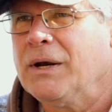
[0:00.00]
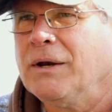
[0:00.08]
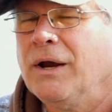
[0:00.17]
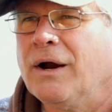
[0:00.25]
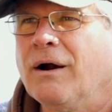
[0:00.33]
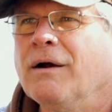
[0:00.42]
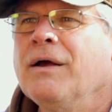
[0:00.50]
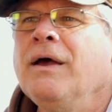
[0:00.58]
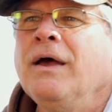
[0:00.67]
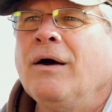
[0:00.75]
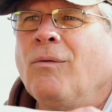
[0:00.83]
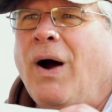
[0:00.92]
in here.
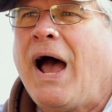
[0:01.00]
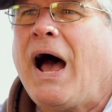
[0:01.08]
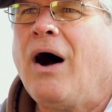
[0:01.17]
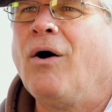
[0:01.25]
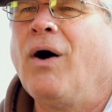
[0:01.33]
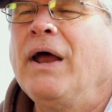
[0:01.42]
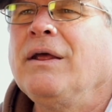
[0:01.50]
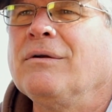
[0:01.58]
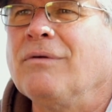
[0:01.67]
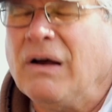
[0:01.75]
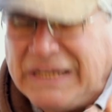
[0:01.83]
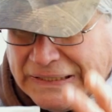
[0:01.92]
Wow,
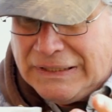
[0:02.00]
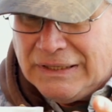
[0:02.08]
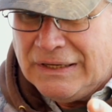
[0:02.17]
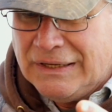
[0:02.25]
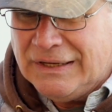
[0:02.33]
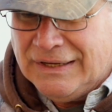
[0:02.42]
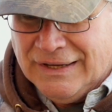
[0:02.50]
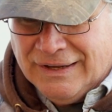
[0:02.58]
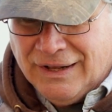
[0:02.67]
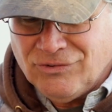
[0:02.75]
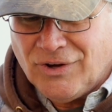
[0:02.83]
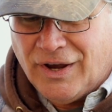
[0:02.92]

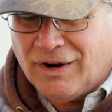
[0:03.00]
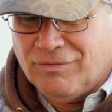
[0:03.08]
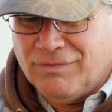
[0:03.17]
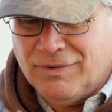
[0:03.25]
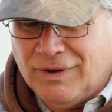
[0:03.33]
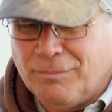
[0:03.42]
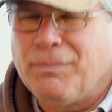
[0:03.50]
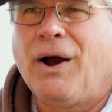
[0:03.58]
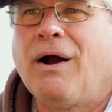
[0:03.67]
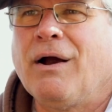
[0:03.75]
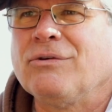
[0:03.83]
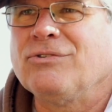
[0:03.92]
that's kind of
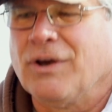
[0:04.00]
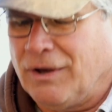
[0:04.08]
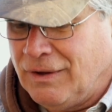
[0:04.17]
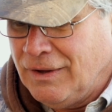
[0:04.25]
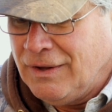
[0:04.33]
embarrassing.